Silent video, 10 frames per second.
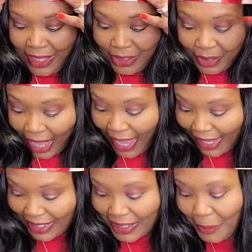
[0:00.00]
You
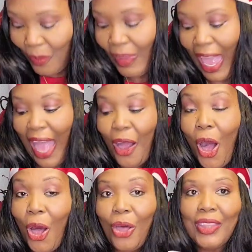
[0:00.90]
guys, I
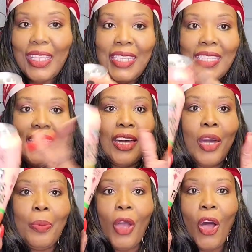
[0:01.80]
hauled this a
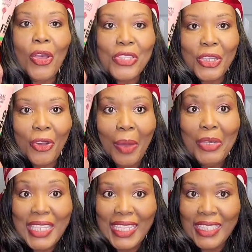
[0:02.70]
couple of hauls ago. I'm
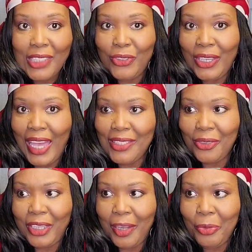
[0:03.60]
going to taste this for you guys
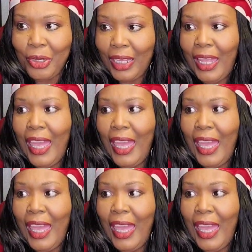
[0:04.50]
on camera.